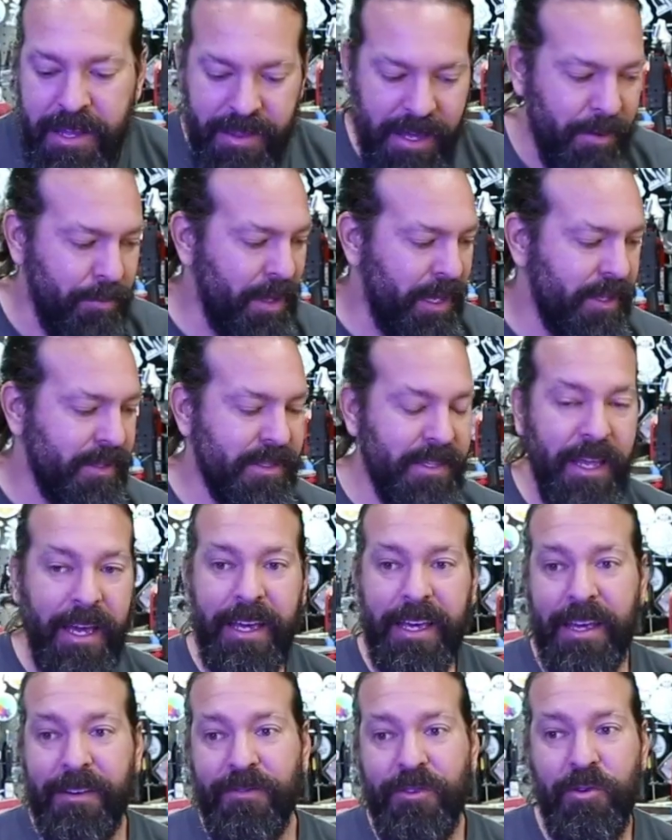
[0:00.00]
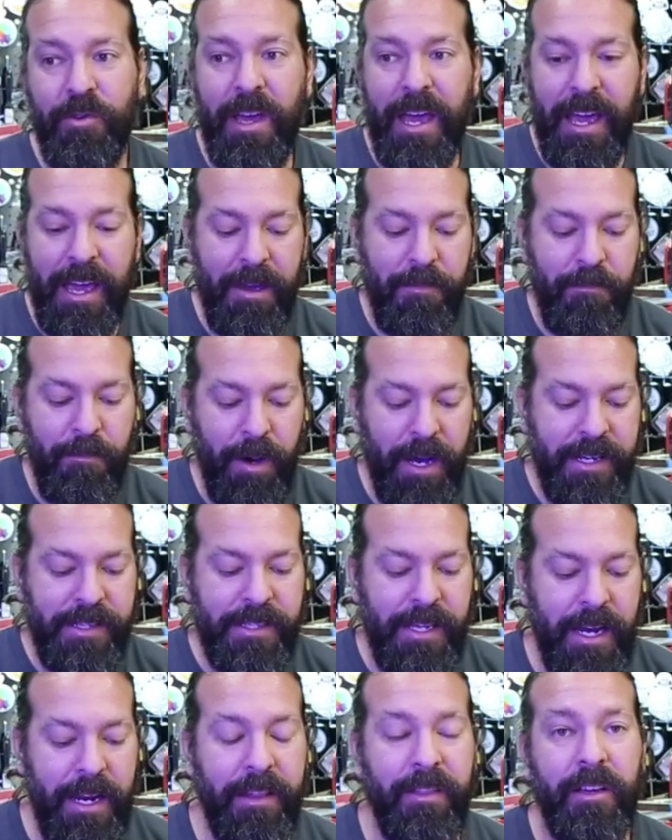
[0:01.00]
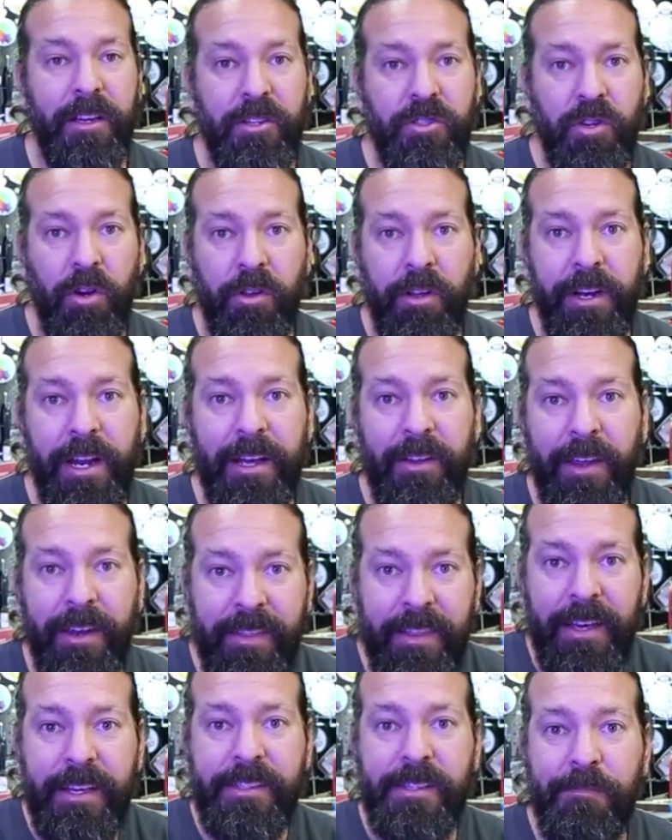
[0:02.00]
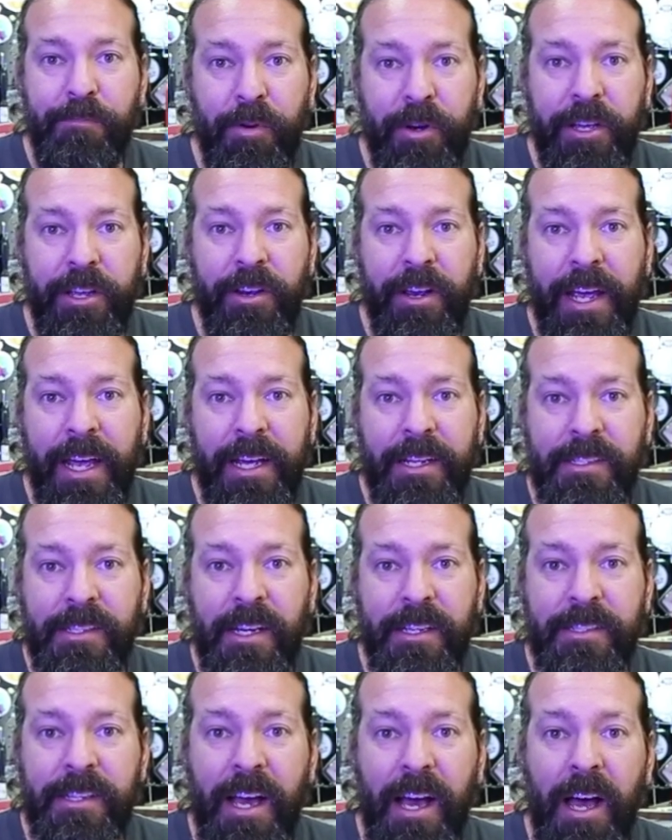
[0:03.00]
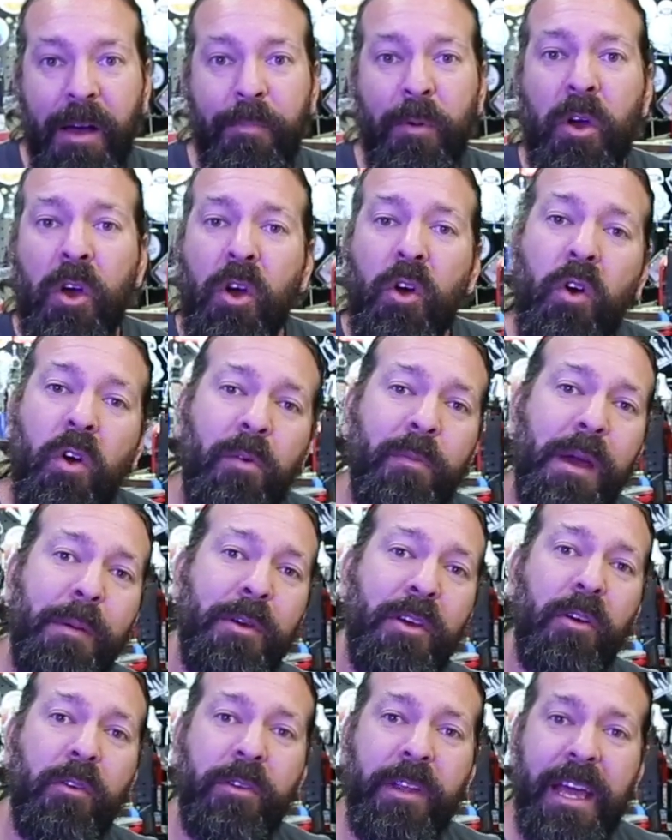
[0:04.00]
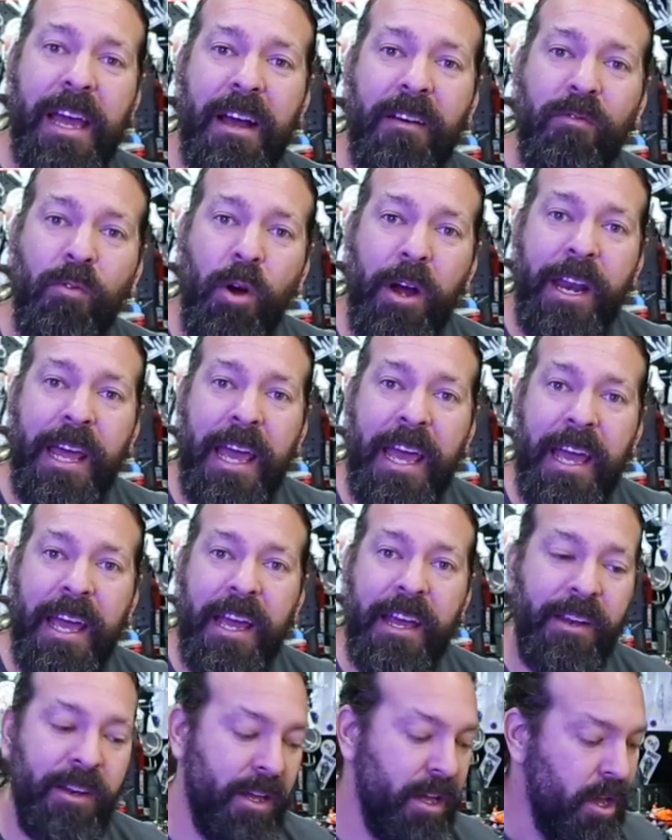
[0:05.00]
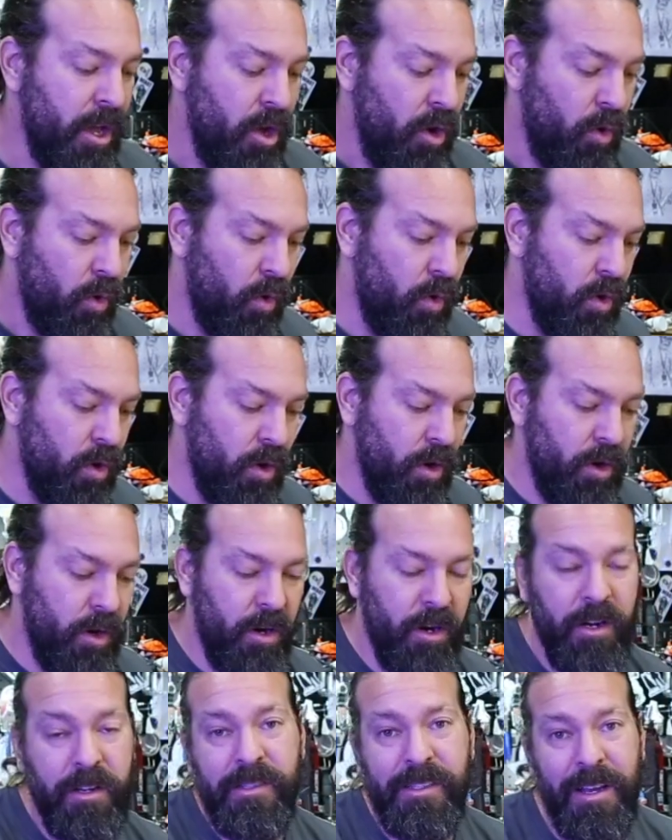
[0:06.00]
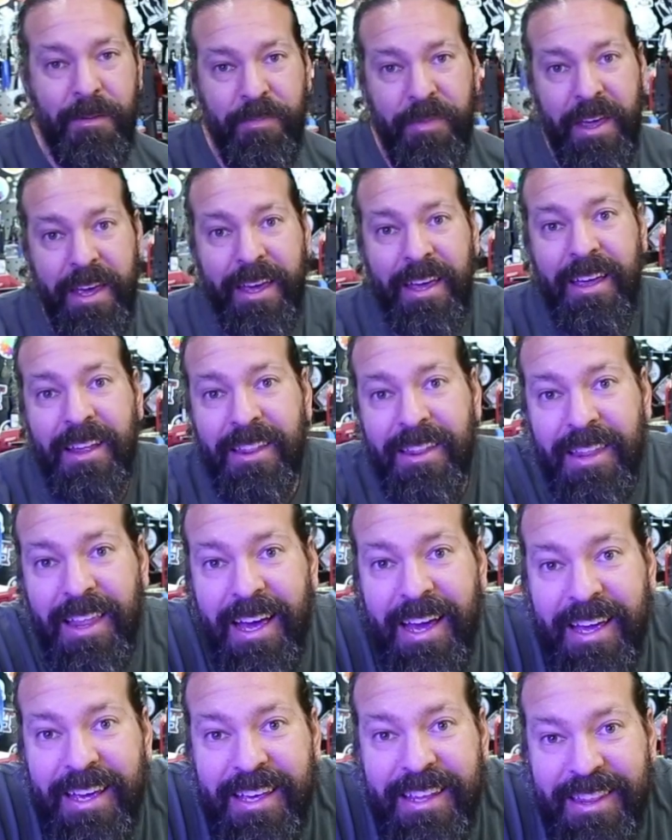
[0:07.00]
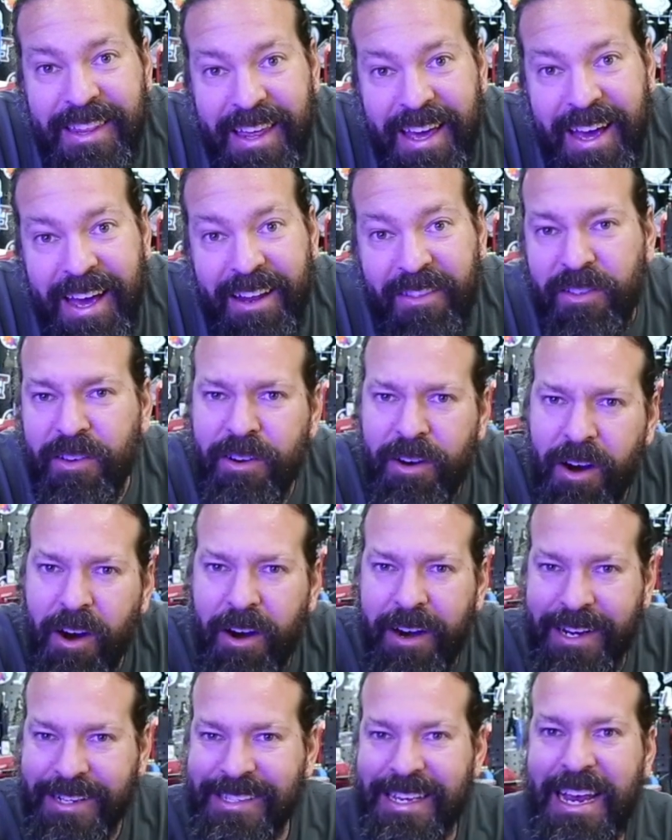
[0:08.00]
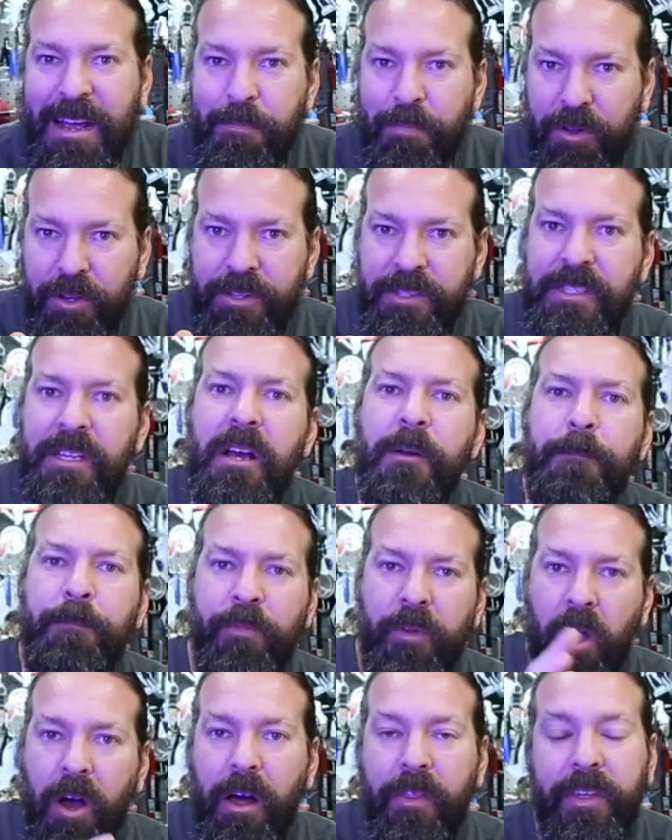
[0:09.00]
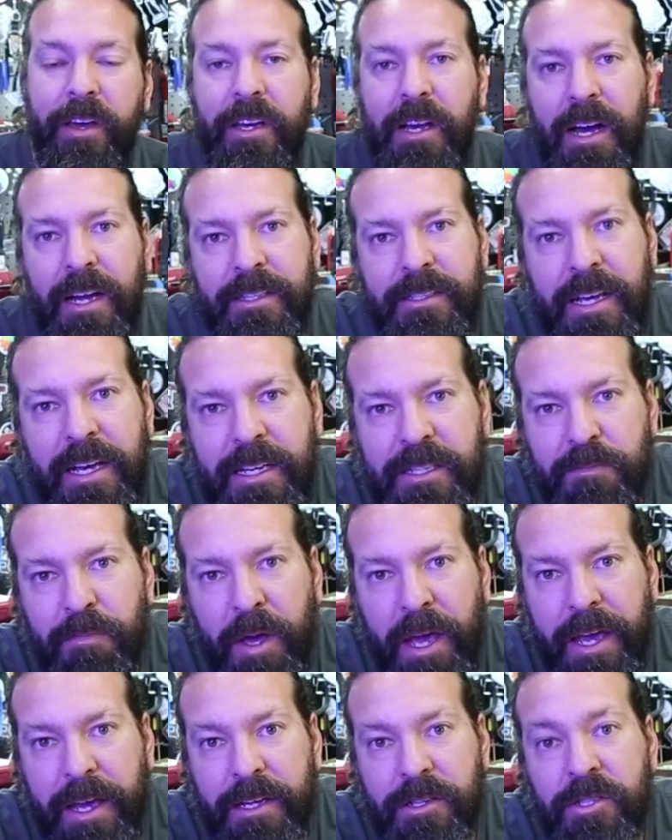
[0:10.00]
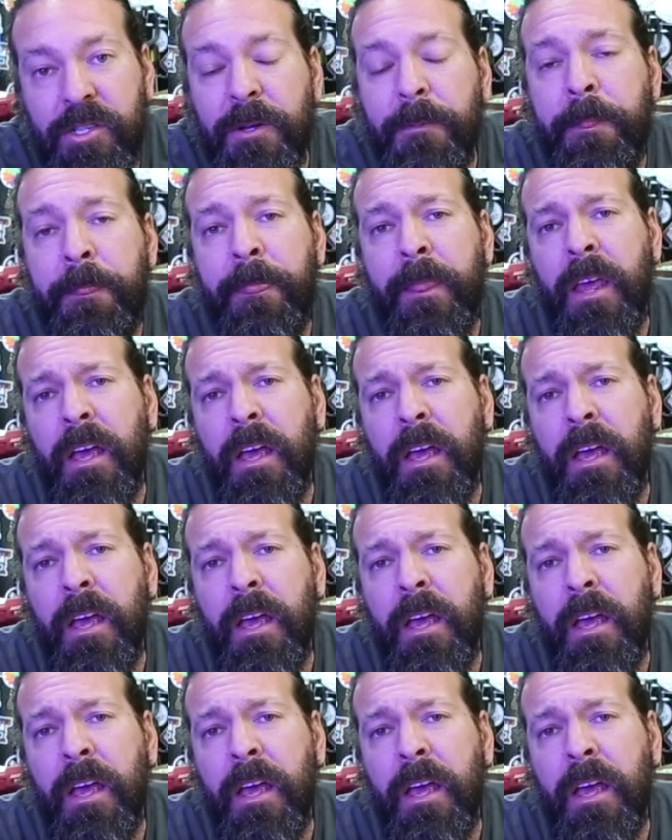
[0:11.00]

That means, like, if you game by setting the controller down like this and putting your hands on top, or maybe you only have one hand or something like that. There are examples on the contest page.